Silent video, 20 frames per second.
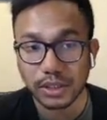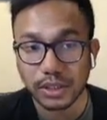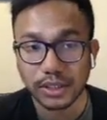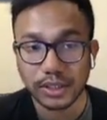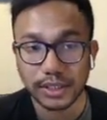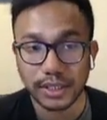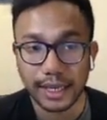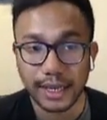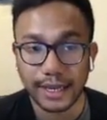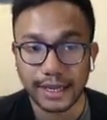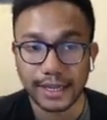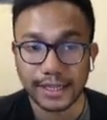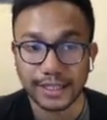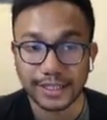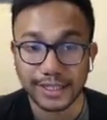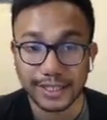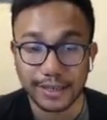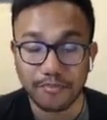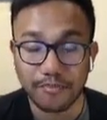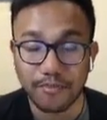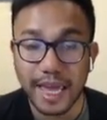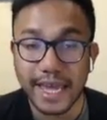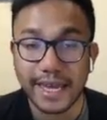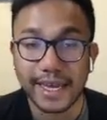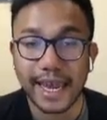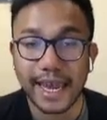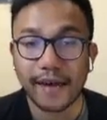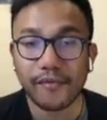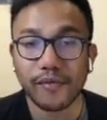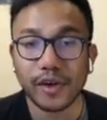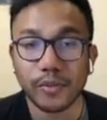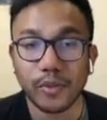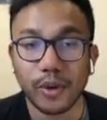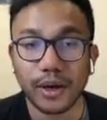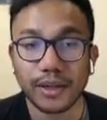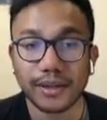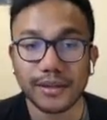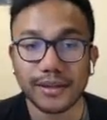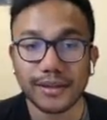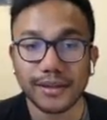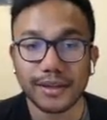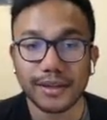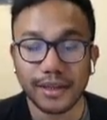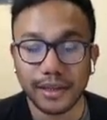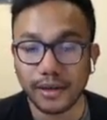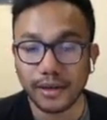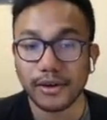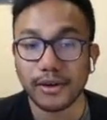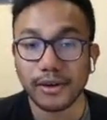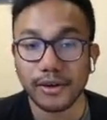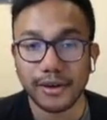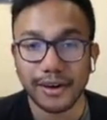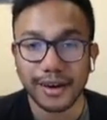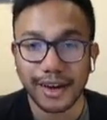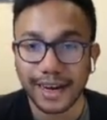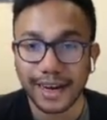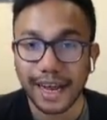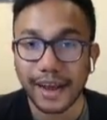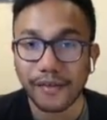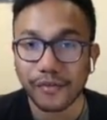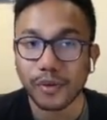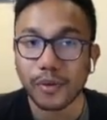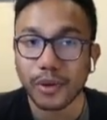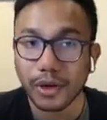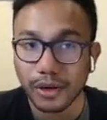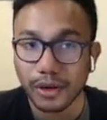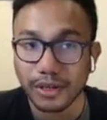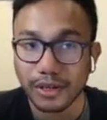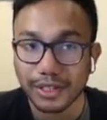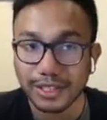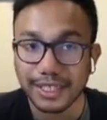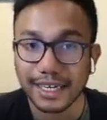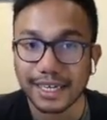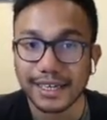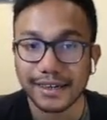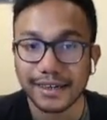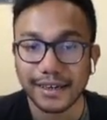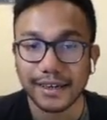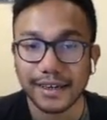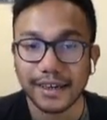to make everyone here and everyone on our site,